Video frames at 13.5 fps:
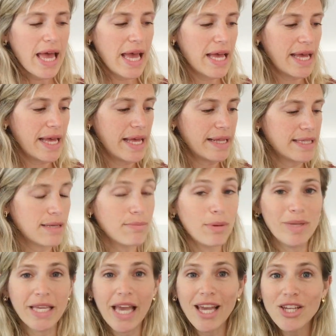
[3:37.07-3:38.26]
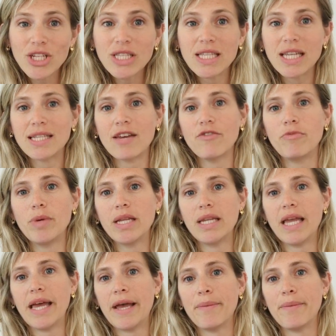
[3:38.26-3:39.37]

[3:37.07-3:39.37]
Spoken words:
and some publications that I've been